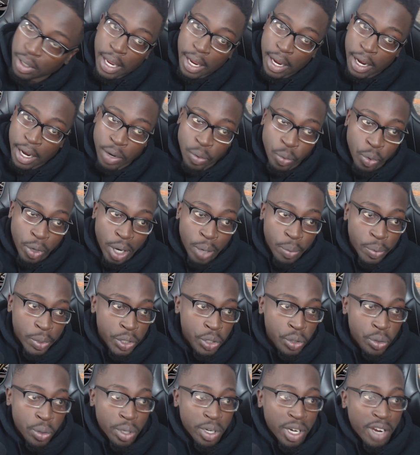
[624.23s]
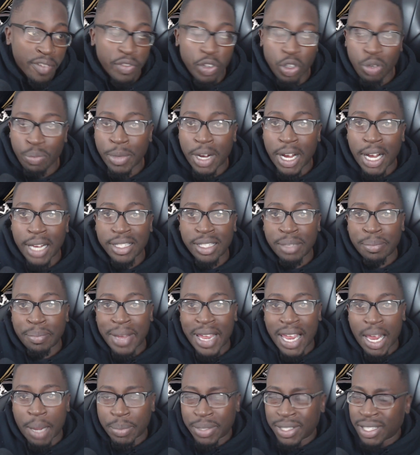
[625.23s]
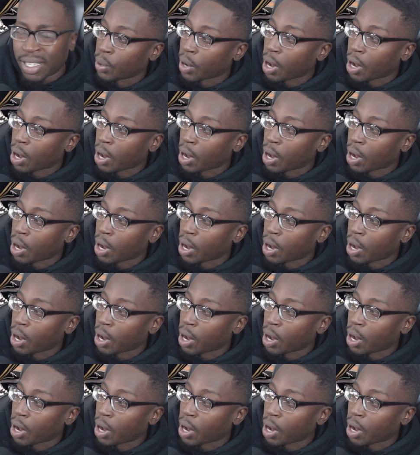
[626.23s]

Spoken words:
And we're always showing off new mods and maps.